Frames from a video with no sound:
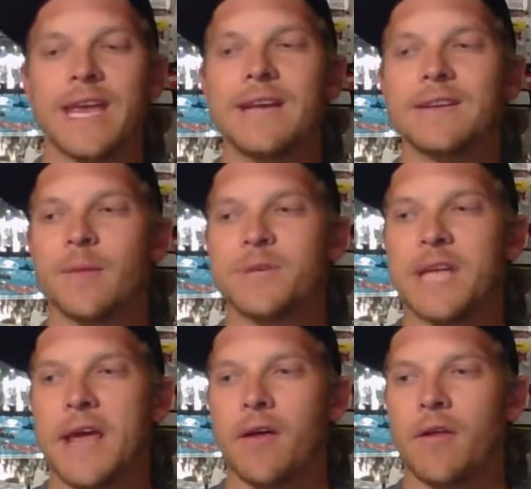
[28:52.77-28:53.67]
kinked up
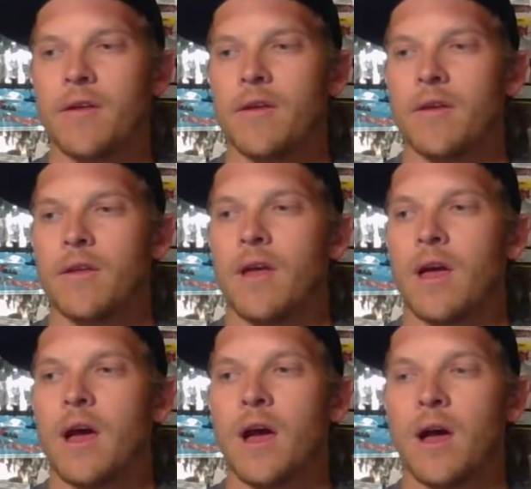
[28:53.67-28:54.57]
tail.
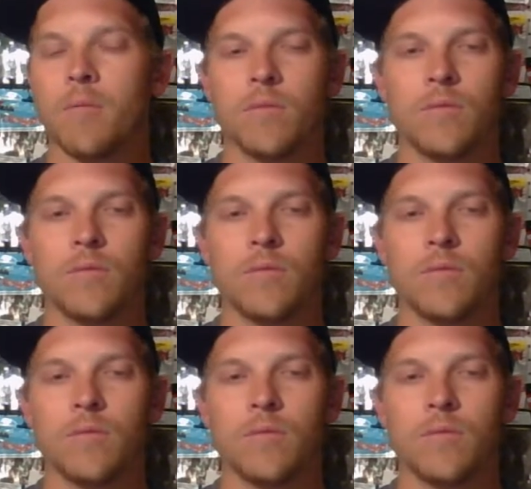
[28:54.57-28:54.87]
Um,